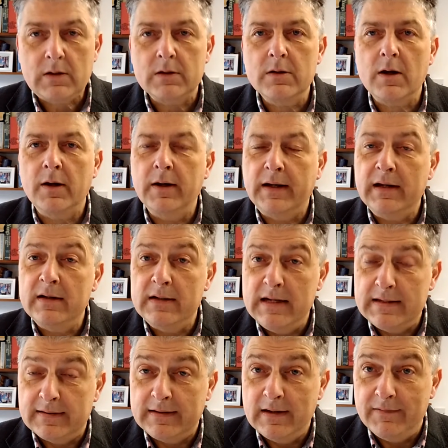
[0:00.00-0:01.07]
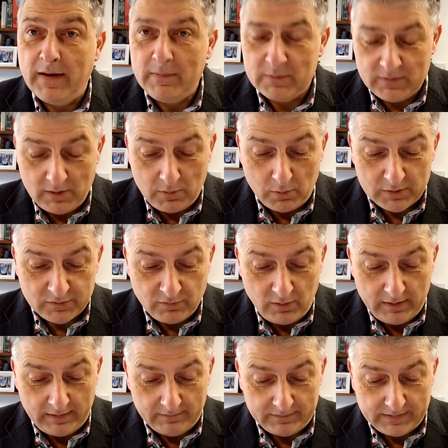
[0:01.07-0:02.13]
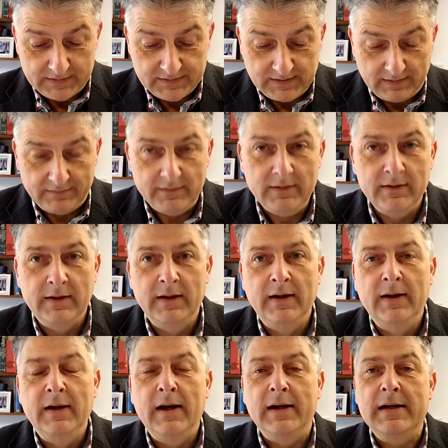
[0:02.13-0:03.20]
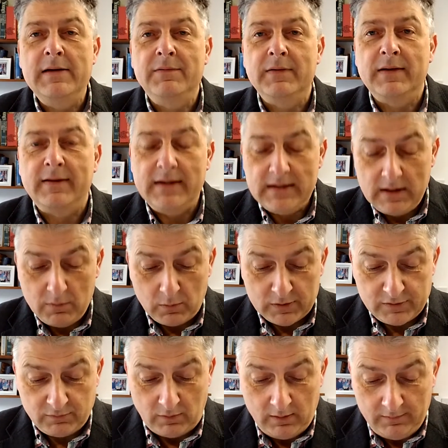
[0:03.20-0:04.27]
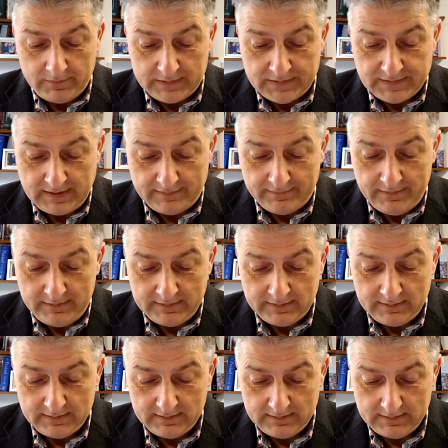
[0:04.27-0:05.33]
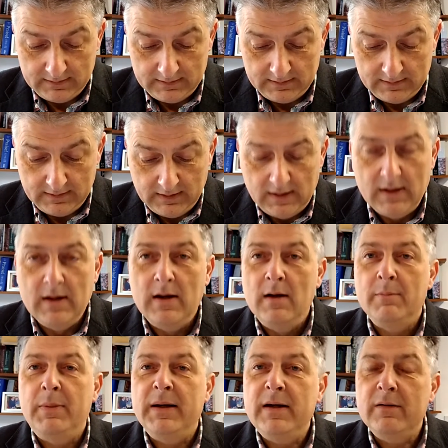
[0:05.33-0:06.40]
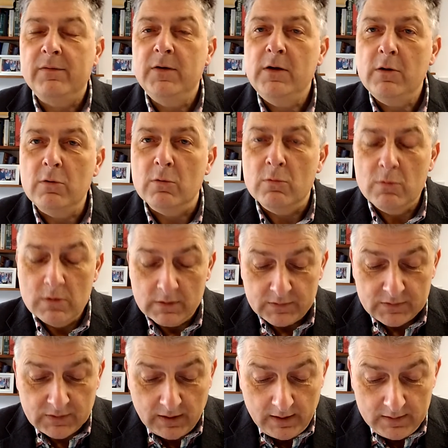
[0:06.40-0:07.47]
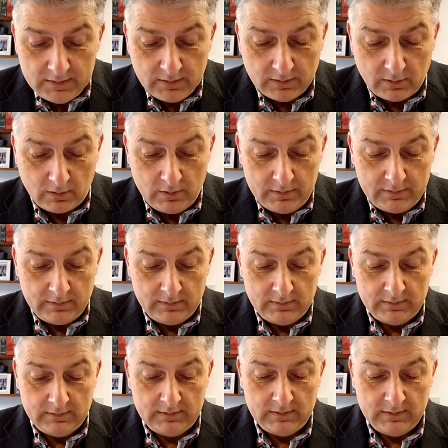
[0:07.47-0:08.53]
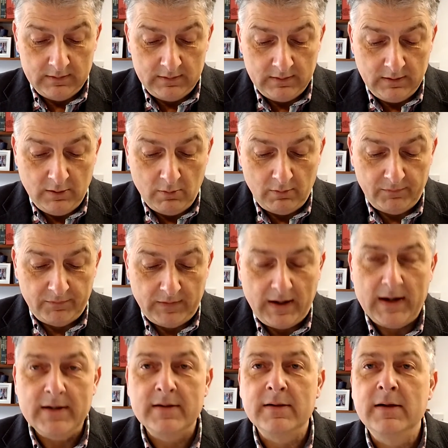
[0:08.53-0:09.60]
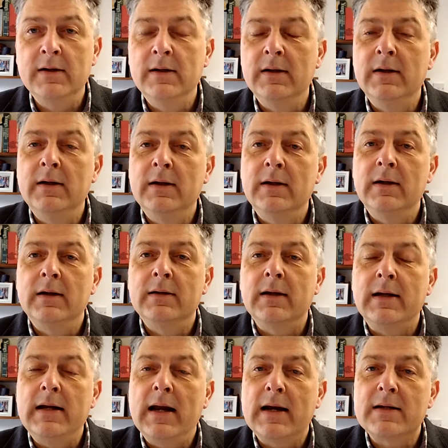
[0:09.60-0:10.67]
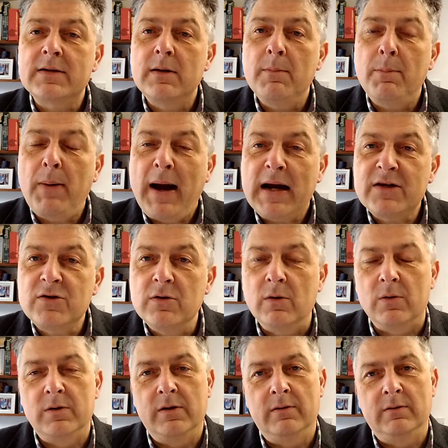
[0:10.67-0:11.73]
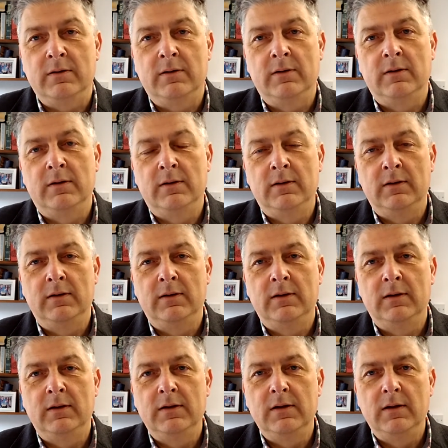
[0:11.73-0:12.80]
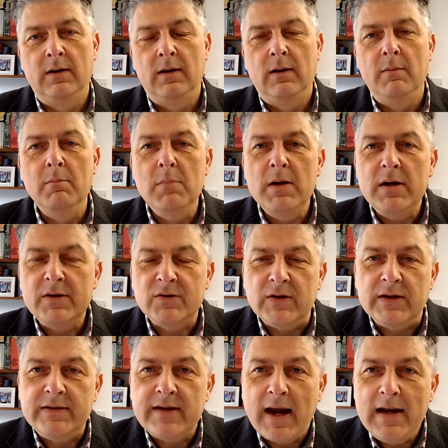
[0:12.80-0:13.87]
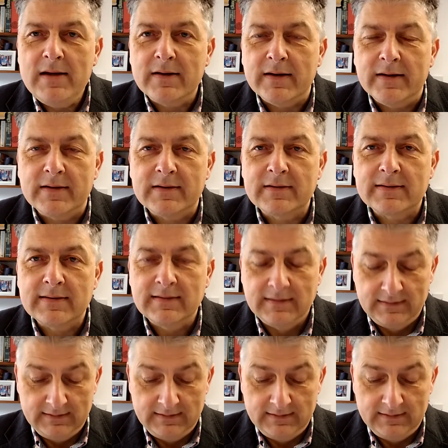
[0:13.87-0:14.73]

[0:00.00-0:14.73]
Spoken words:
You're going to need to give up doing what's wrong in verse 7 and even thinking what's wrong, verse 7. But if you turn to God, you will find that he has compassion on you, mercy, tenderness,